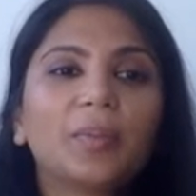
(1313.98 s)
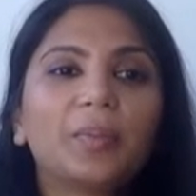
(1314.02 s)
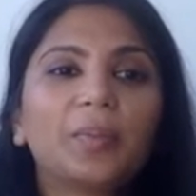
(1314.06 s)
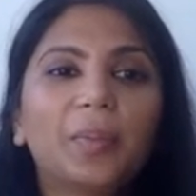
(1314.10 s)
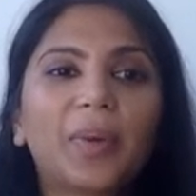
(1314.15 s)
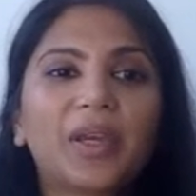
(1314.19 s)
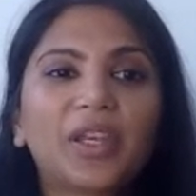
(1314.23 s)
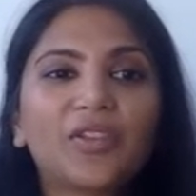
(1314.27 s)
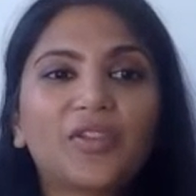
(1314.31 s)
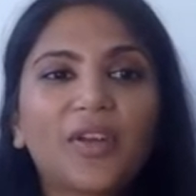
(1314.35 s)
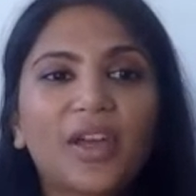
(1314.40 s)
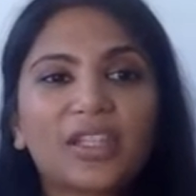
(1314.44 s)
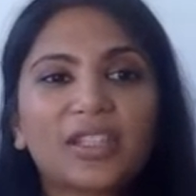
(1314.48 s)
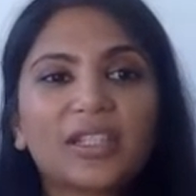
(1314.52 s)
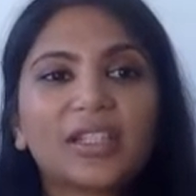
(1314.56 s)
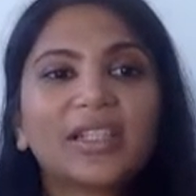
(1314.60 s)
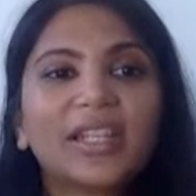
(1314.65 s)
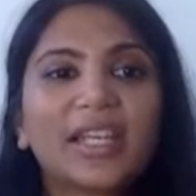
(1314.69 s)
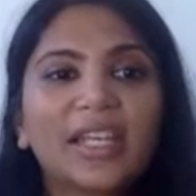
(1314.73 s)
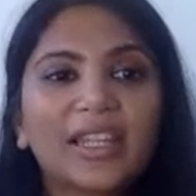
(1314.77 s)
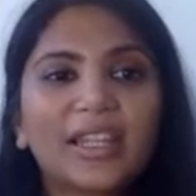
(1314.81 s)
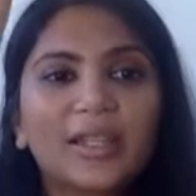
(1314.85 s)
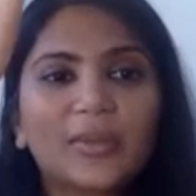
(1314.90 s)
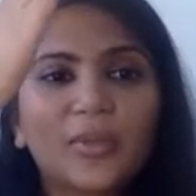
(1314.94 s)
But you've had to
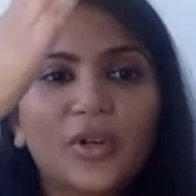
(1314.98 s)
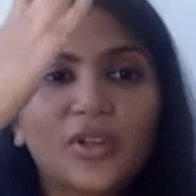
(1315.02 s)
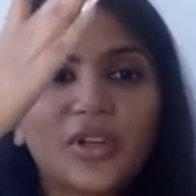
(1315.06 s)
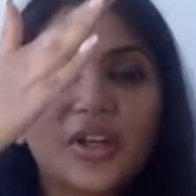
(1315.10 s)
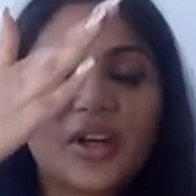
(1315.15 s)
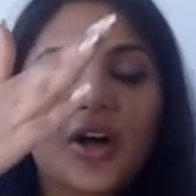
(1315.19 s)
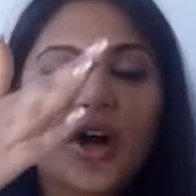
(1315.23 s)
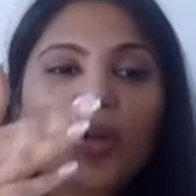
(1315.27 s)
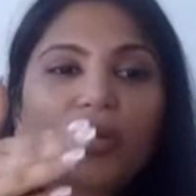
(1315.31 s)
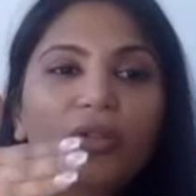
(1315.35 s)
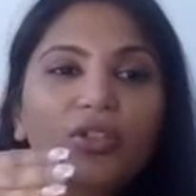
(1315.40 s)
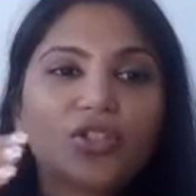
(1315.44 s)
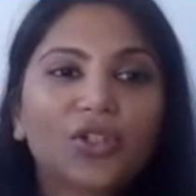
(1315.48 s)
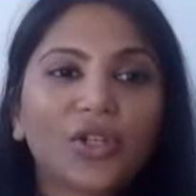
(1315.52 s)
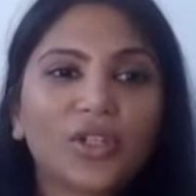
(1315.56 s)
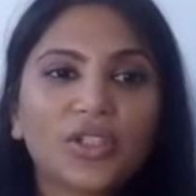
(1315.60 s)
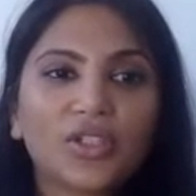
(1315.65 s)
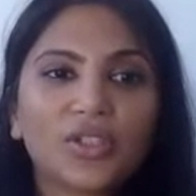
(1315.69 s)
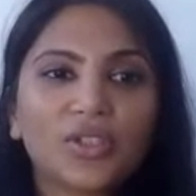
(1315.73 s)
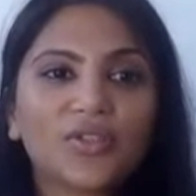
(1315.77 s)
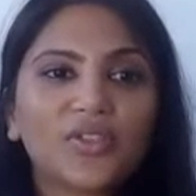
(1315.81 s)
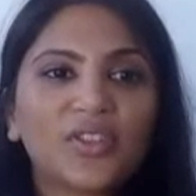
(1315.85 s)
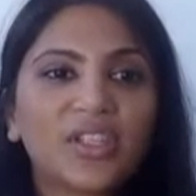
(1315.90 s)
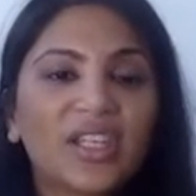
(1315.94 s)
lead them on a whole
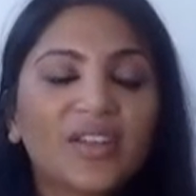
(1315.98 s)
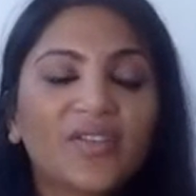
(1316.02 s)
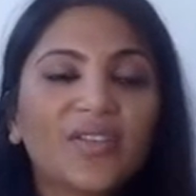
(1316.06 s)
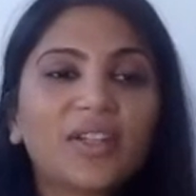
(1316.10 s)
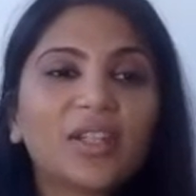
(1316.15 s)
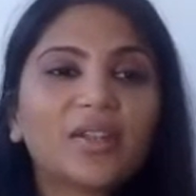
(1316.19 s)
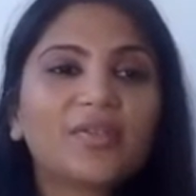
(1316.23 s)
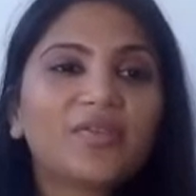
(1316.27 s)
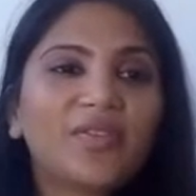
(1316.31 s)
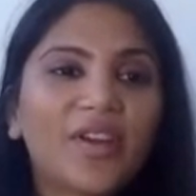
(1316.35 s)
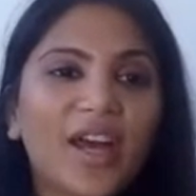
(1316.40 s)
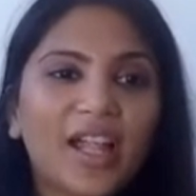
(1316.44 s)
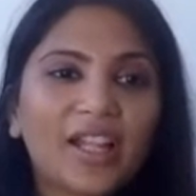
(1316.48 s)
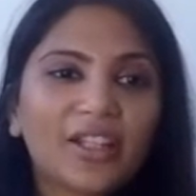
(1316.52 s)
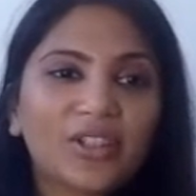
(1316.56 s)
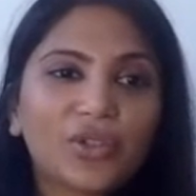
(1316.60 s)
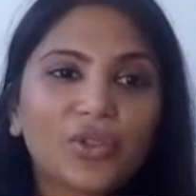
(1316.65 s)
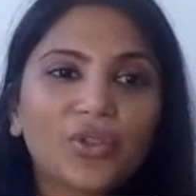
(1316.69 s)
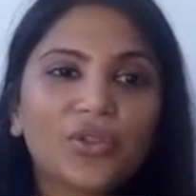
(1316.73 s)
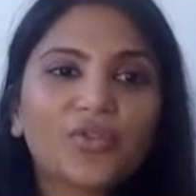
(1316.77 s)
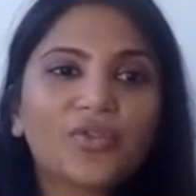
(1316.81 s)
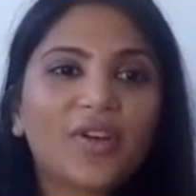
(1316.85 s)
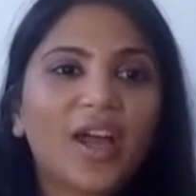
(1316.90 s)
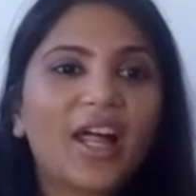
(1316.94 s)
journey. So you've given them
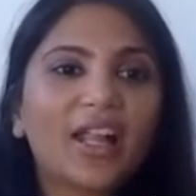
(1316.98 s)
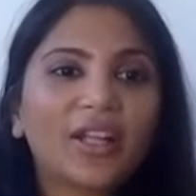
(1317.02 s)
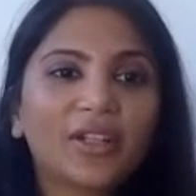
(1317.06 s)
value,